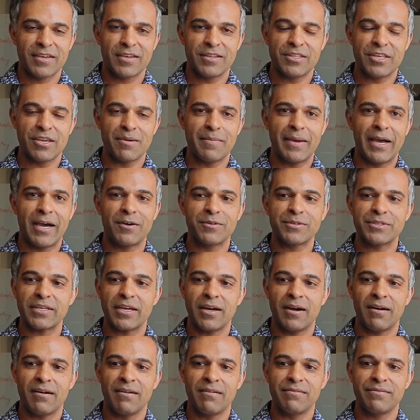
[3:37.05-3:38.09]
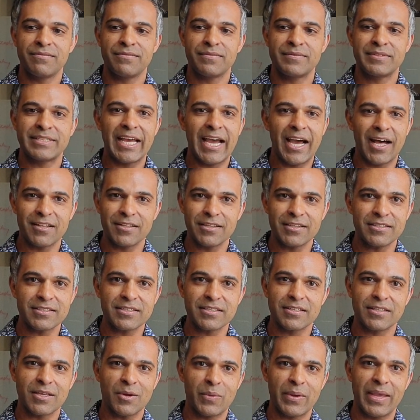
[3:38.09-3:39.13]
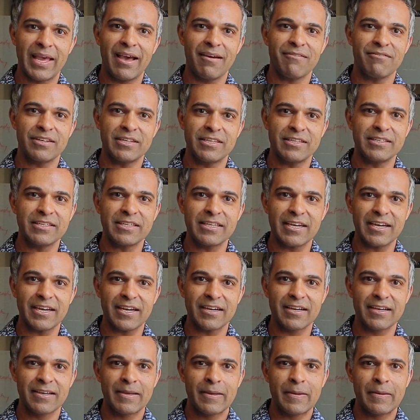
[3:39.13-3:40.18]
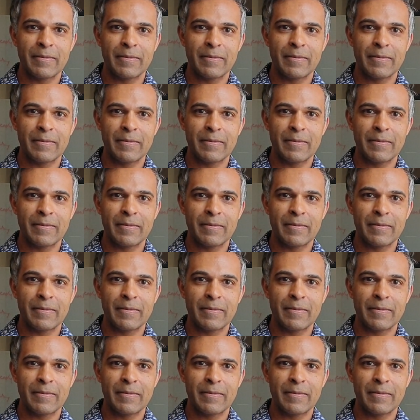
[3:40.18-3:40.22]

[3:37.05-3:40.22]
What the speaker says: The amount of talent that we have in India,